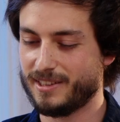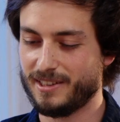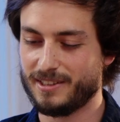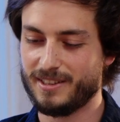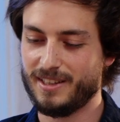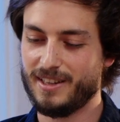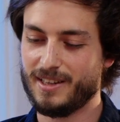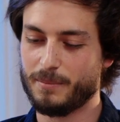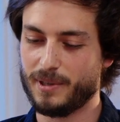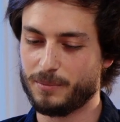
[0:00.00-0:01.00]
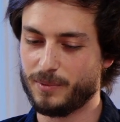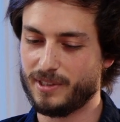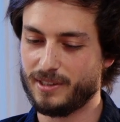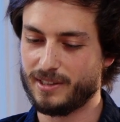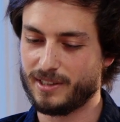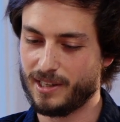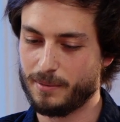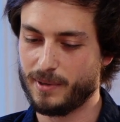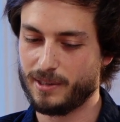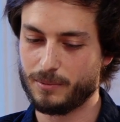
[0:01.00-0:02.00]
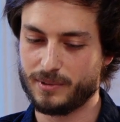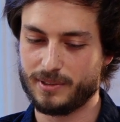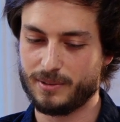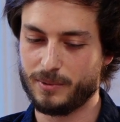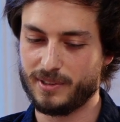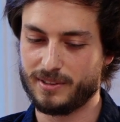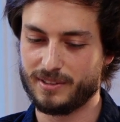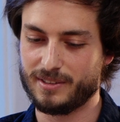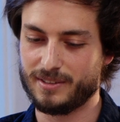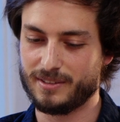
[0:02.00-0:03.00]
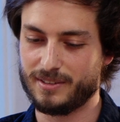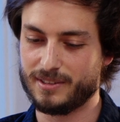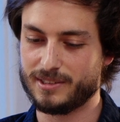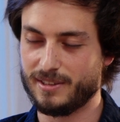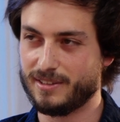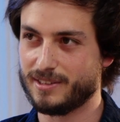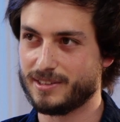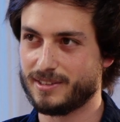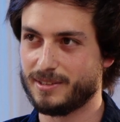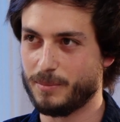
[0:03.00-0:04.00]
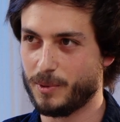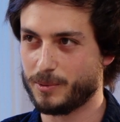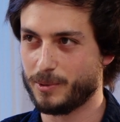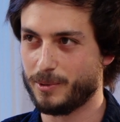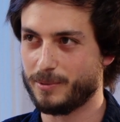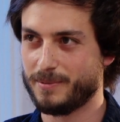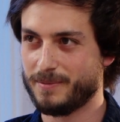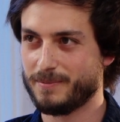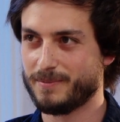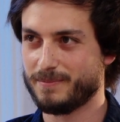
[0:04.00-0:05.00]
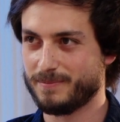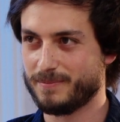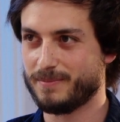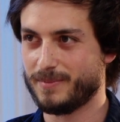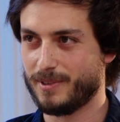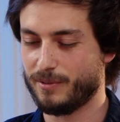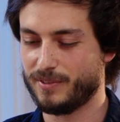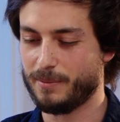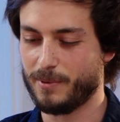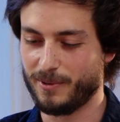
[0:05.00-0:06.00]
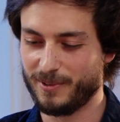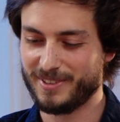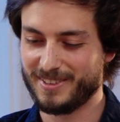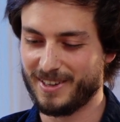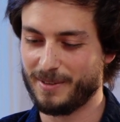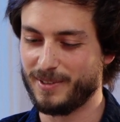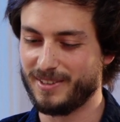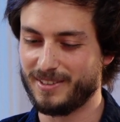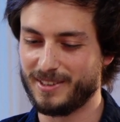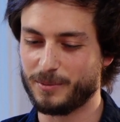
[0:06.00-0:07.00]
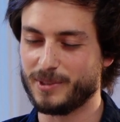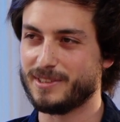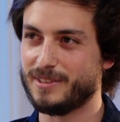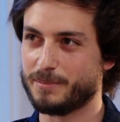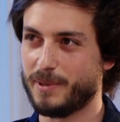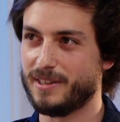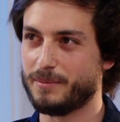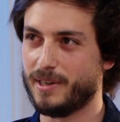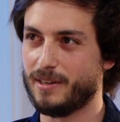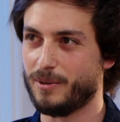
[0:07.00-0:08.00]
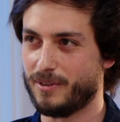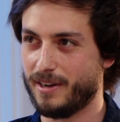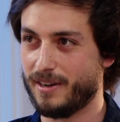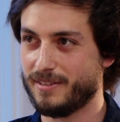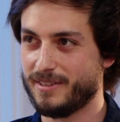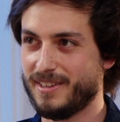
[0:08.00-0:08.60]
it, but we came out with the silliest motto of them all. I mean, it was inspired by L'Oreal.